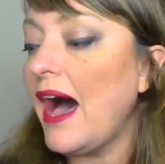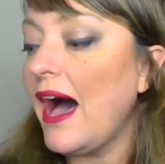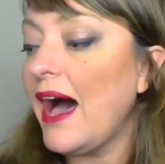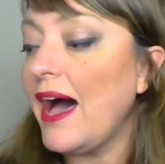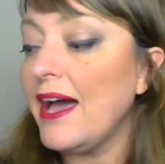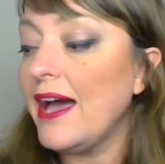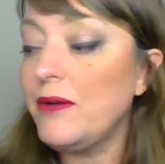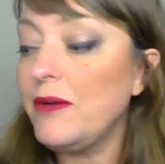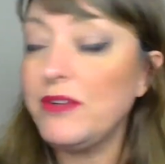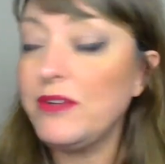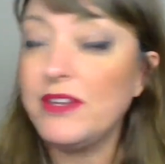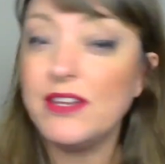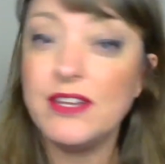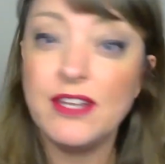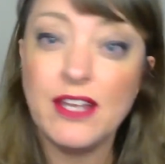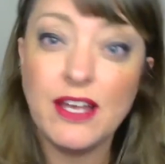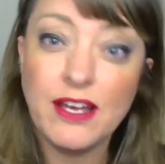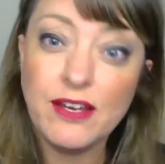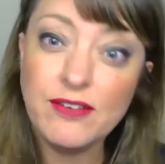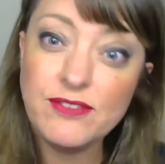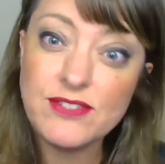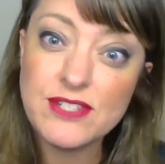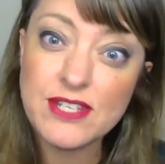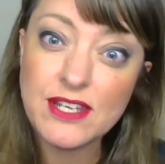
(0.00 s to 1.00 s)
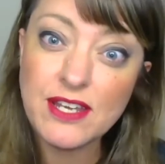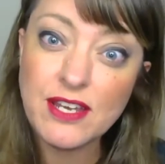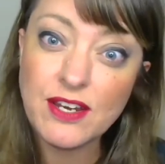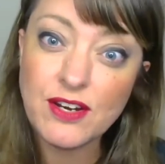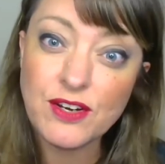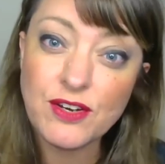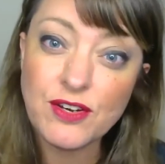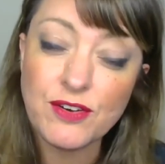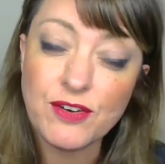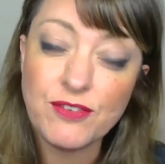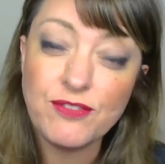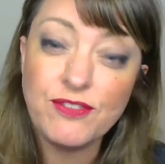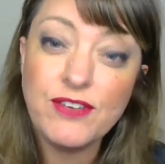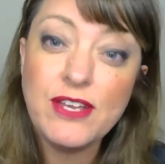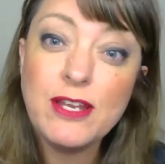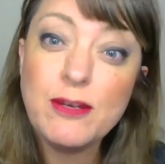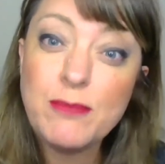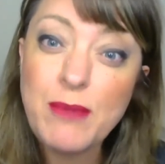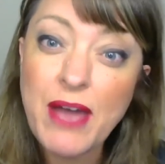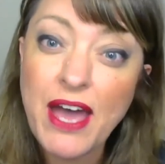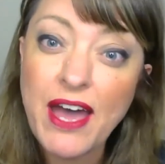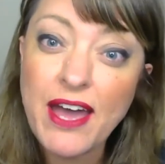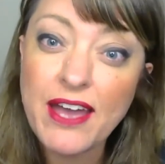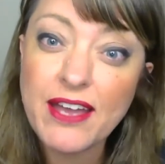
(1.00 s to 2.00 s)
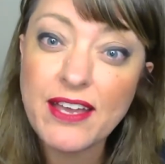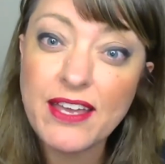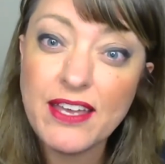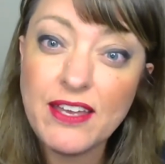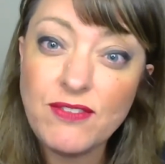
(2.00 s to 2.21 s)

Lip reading: I would love to hear your feedback.